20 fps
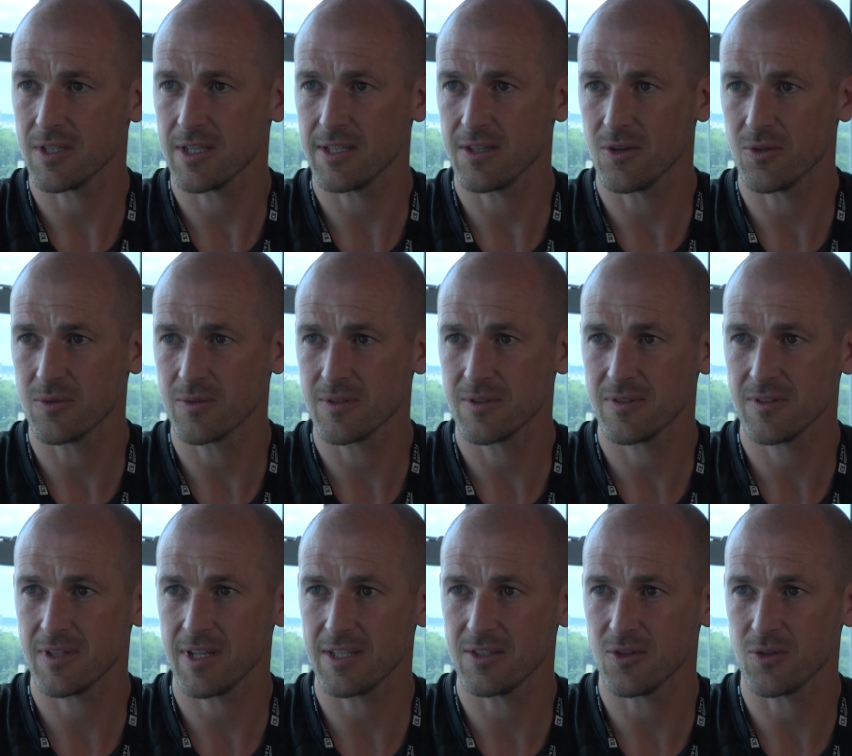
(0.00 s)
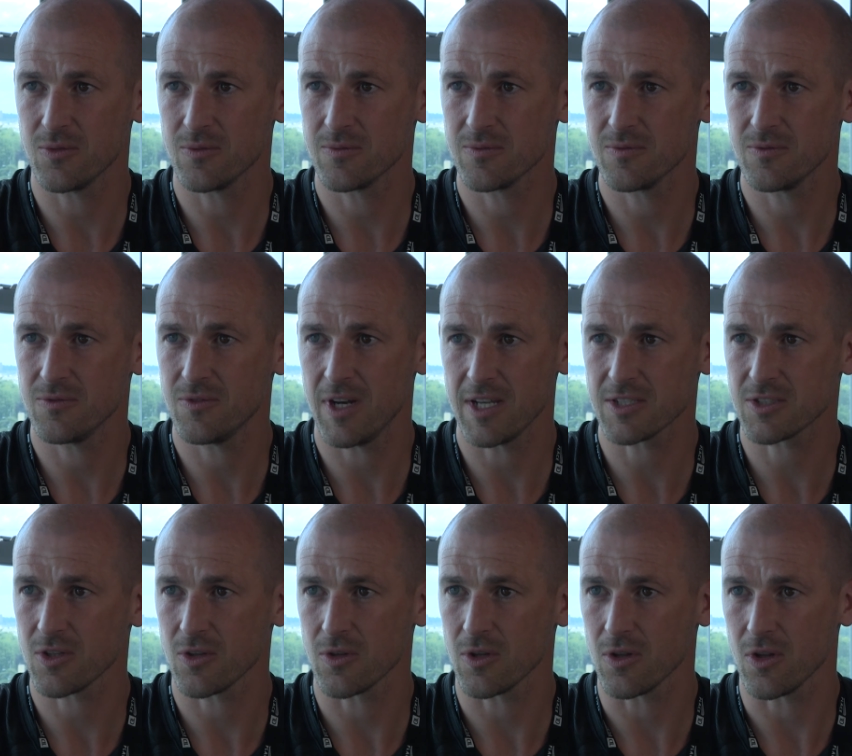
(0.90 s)
They don't
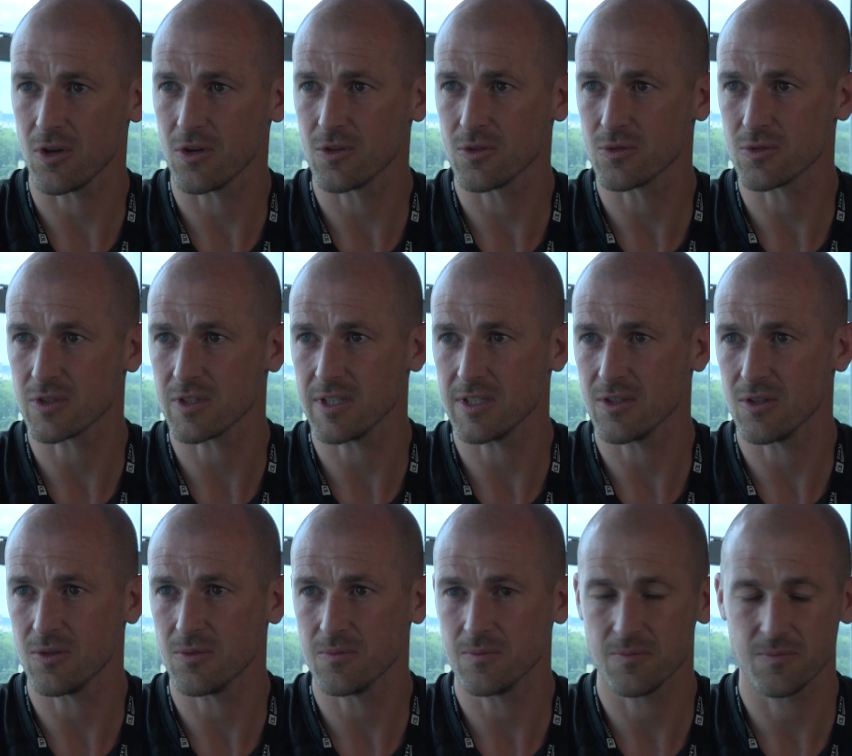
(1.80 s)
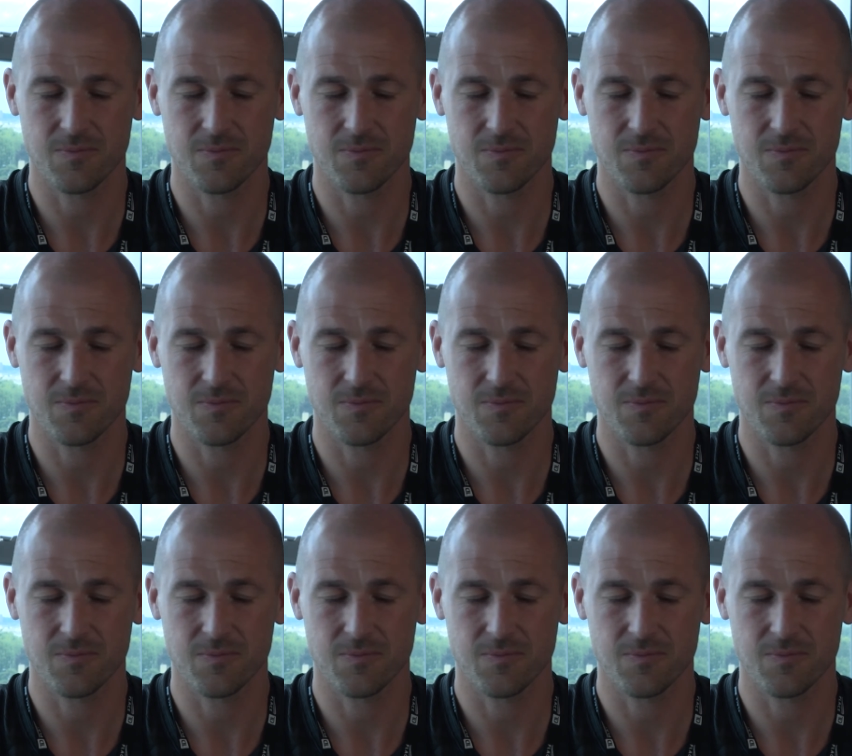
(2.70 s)
rest on the laurels. They don't